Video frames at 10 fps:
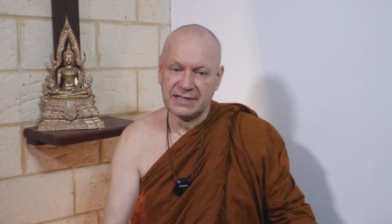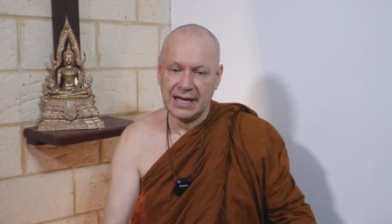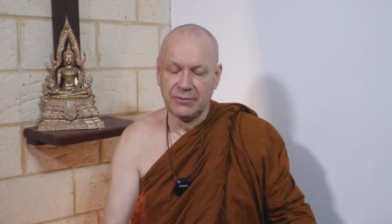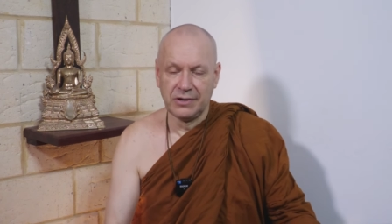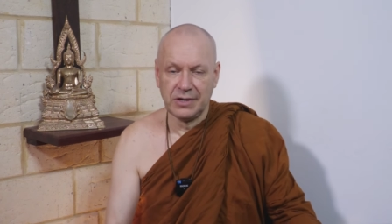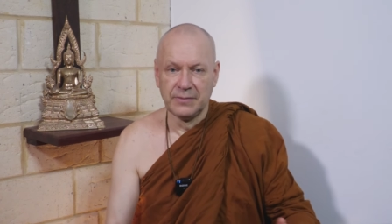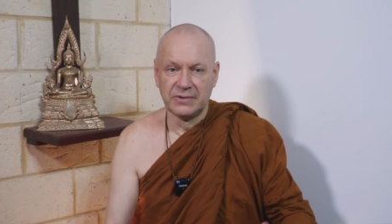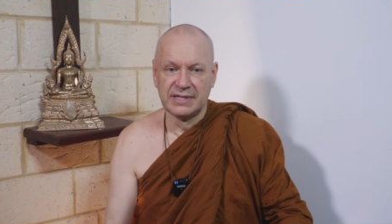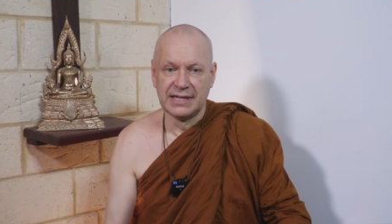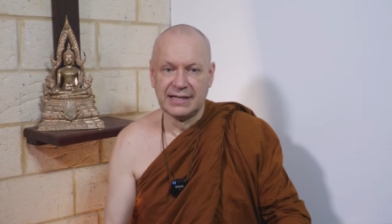Yeah, we come
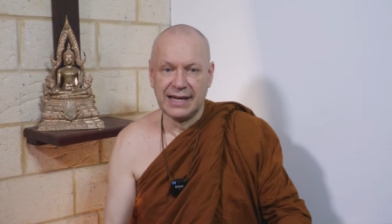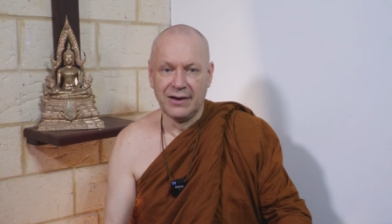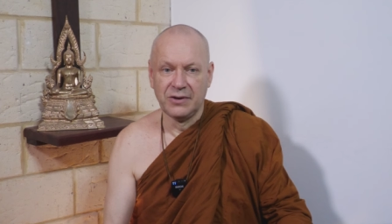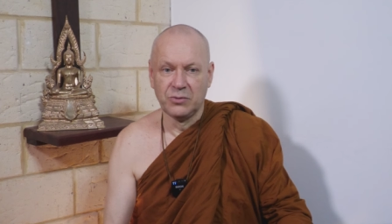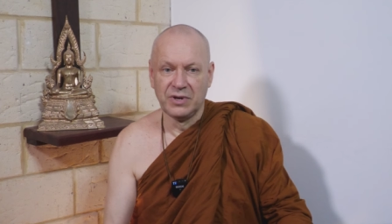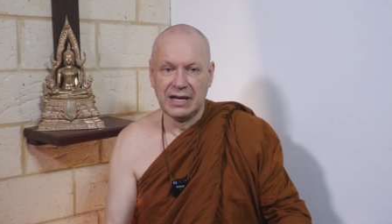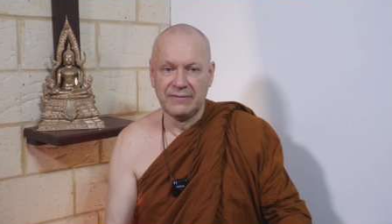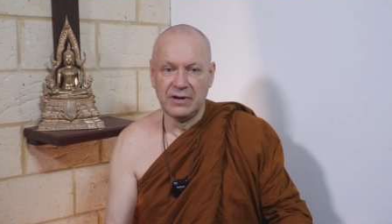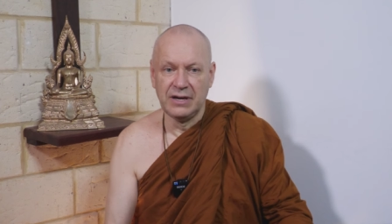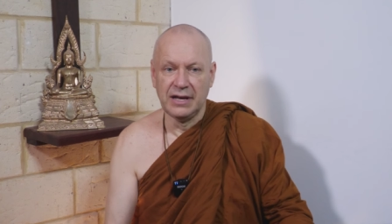to sit down or
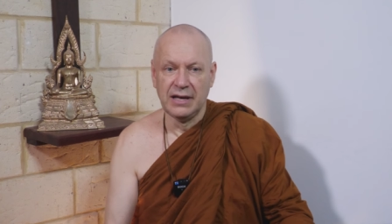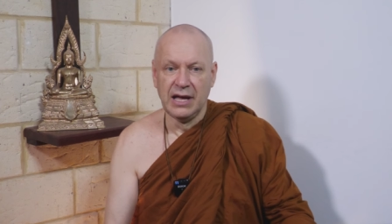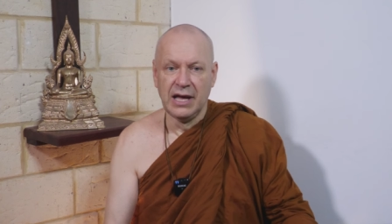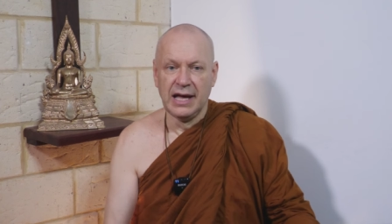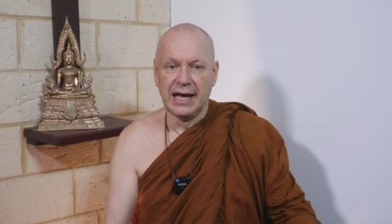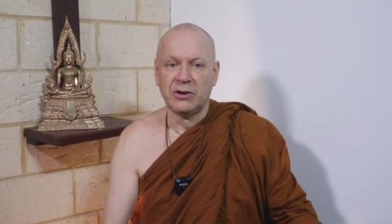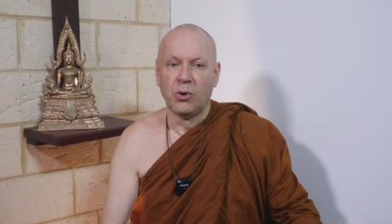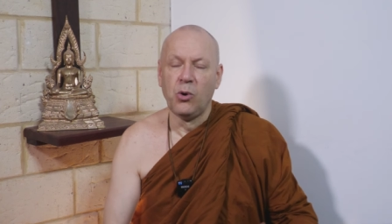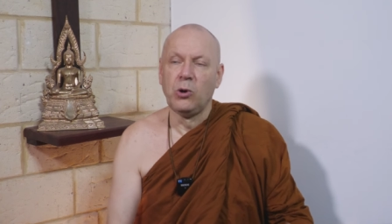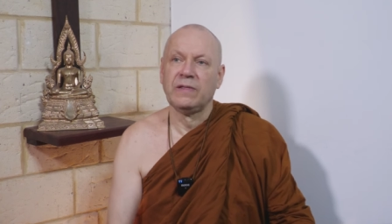whatever. Uh, and
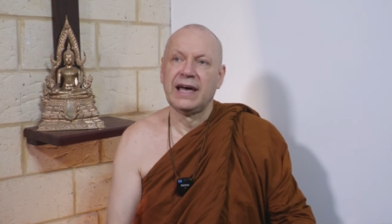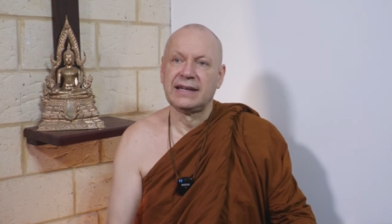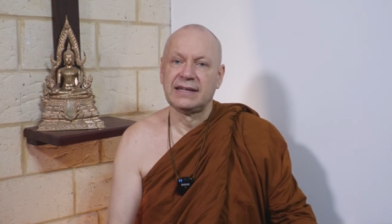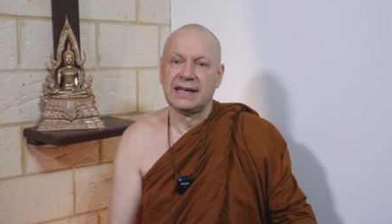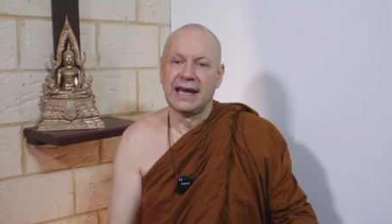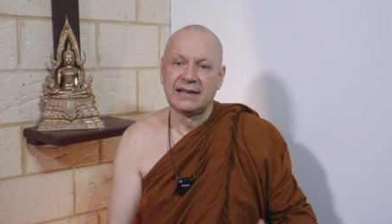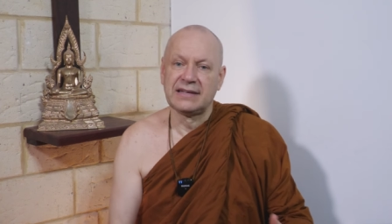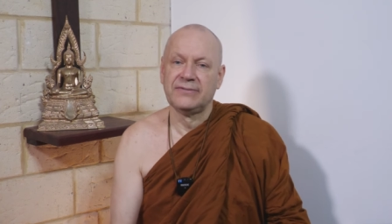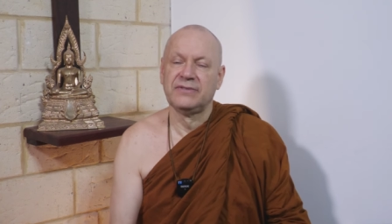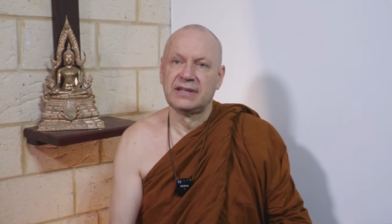all that
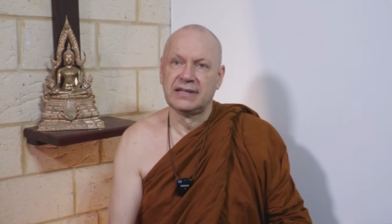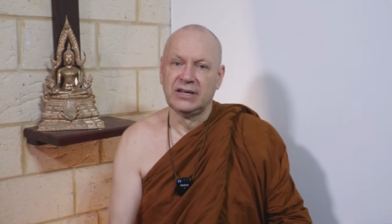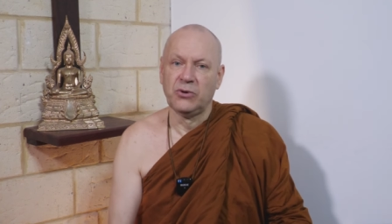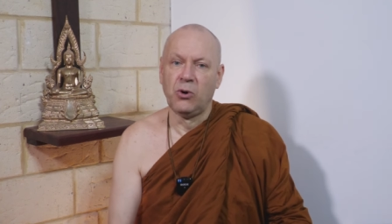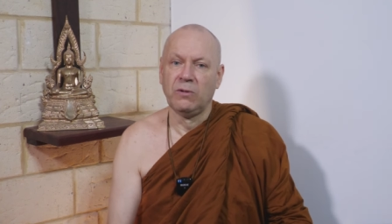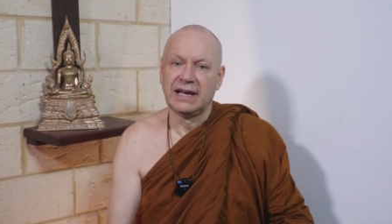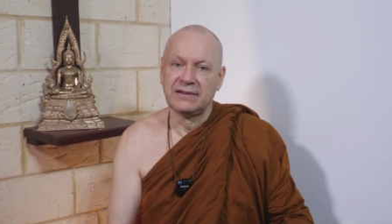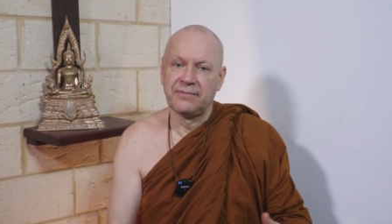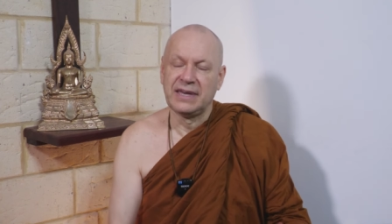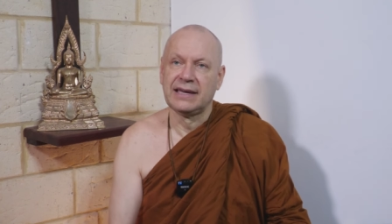activity, all that
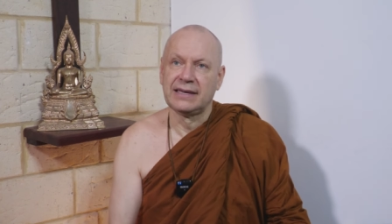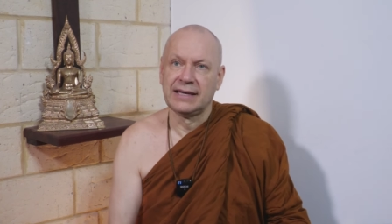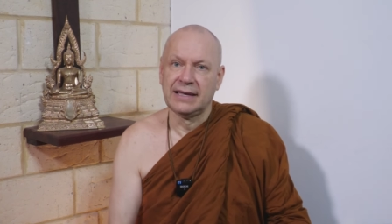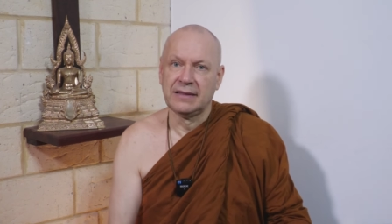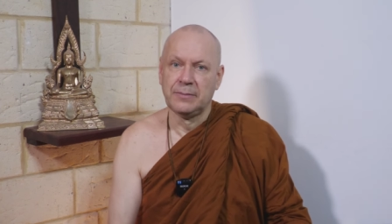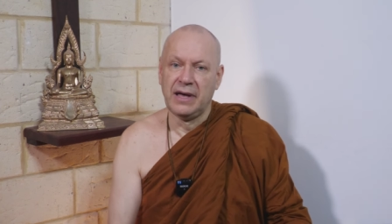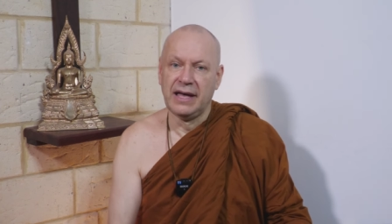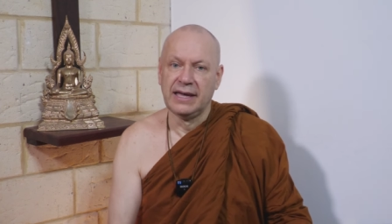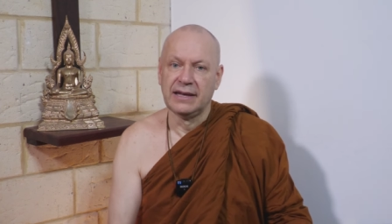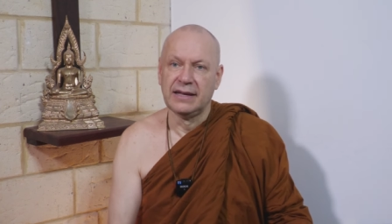thinking in the
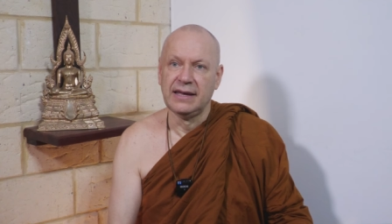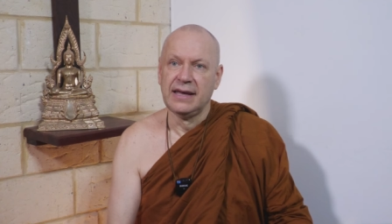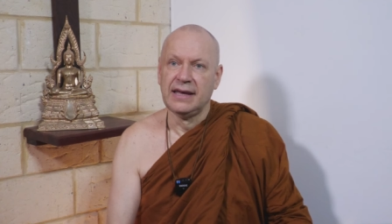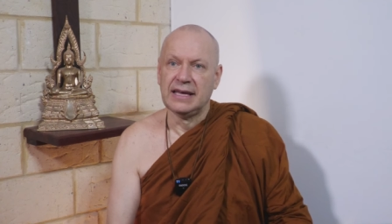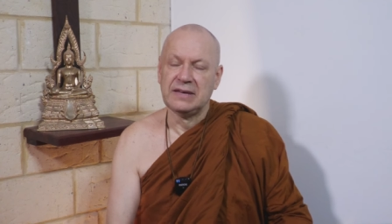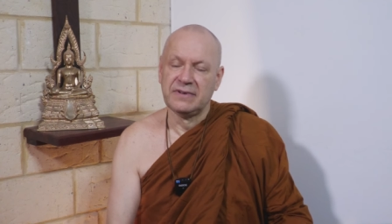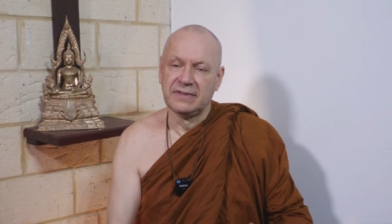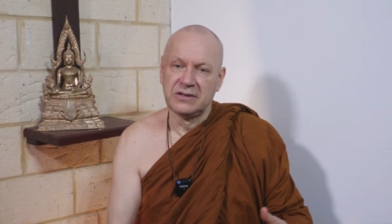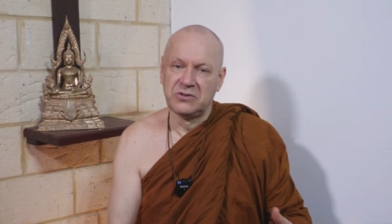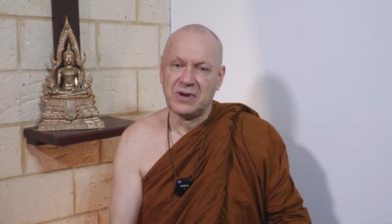mind, uh, even
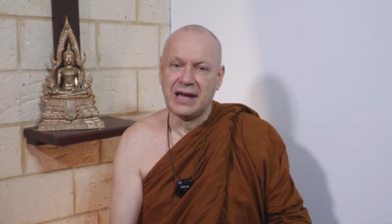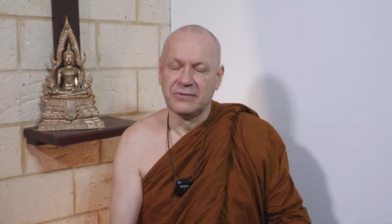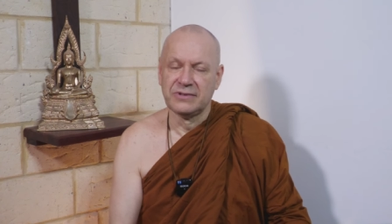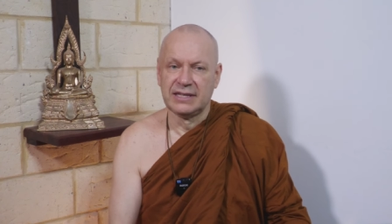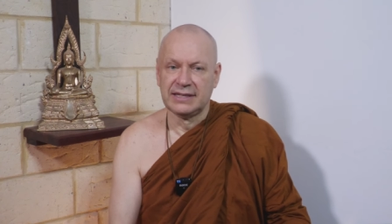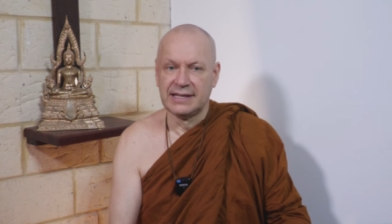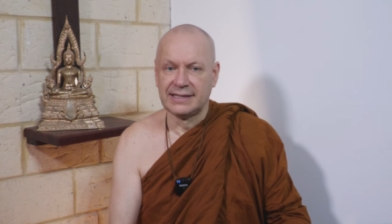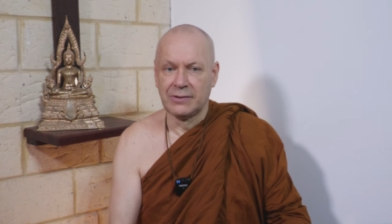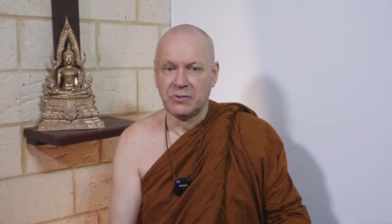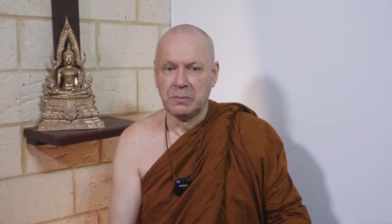the drowsiness
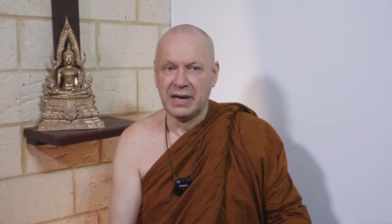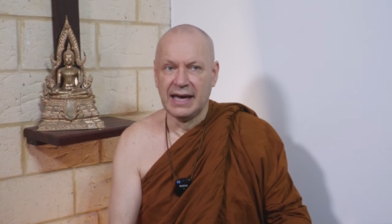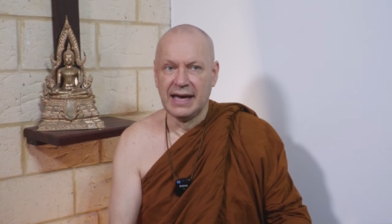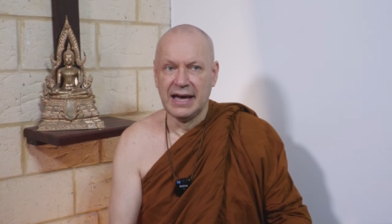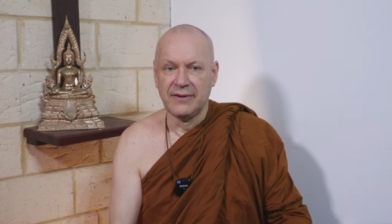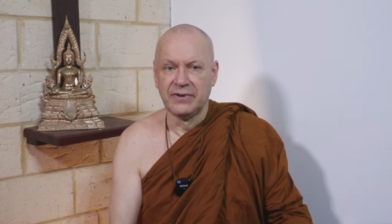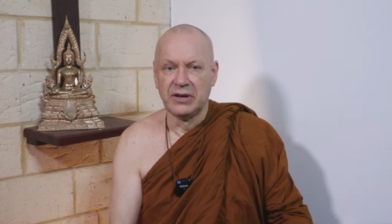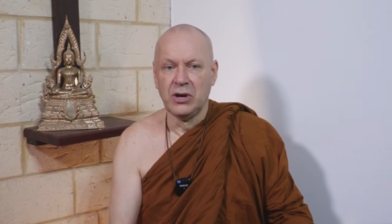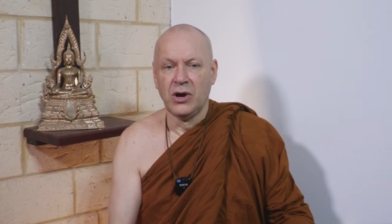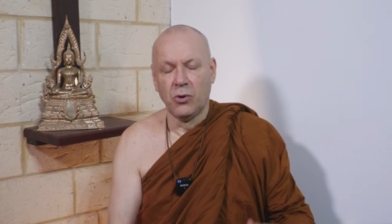that we may have, uh,
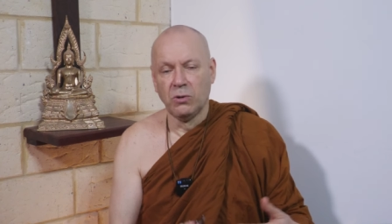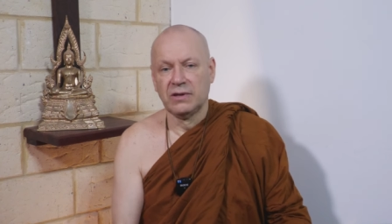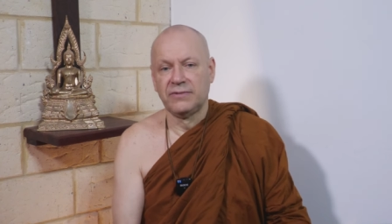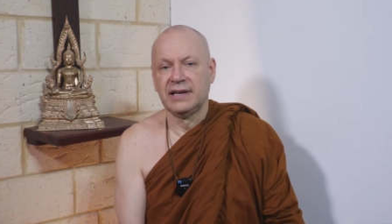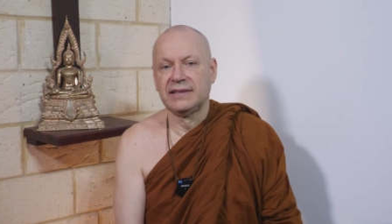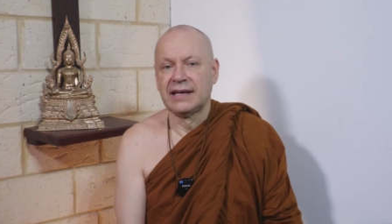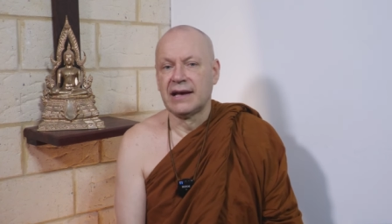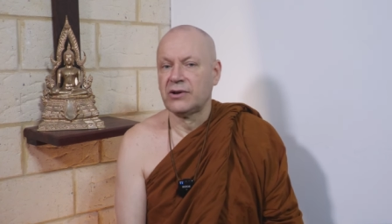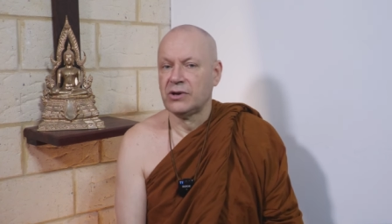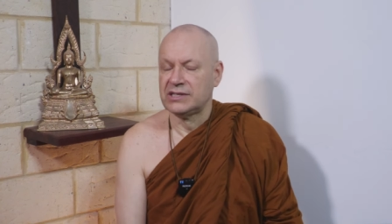all the thing that
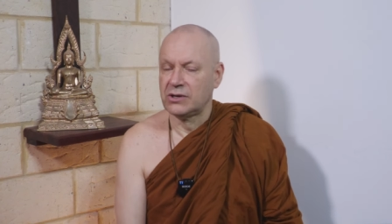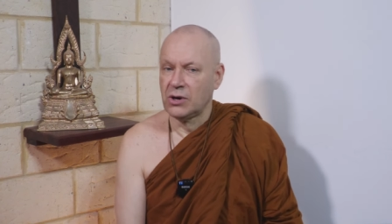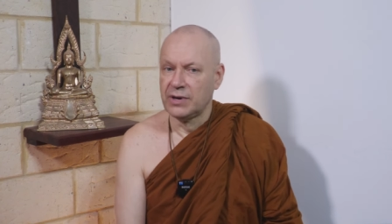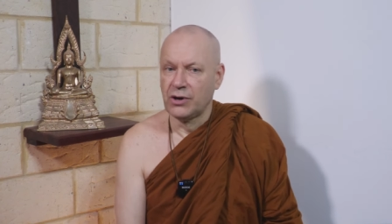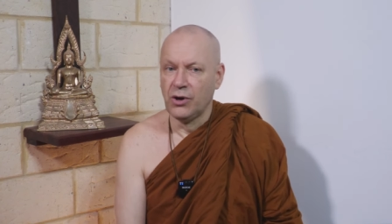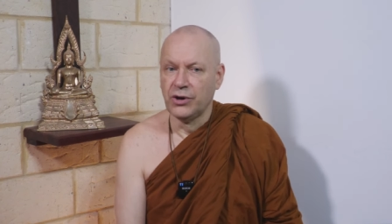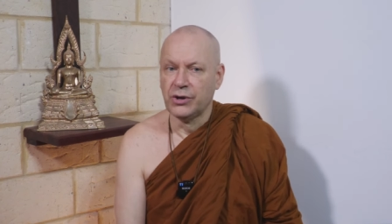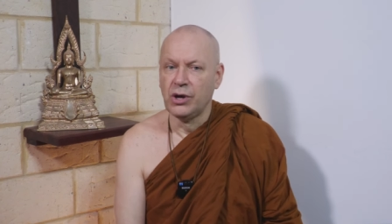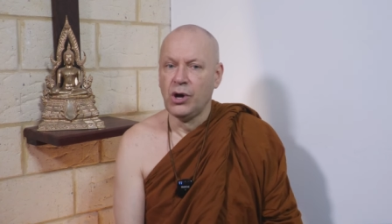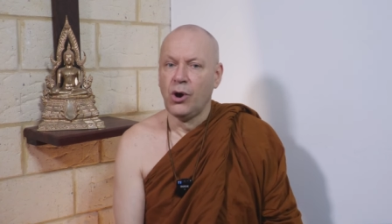are go is going on, uh,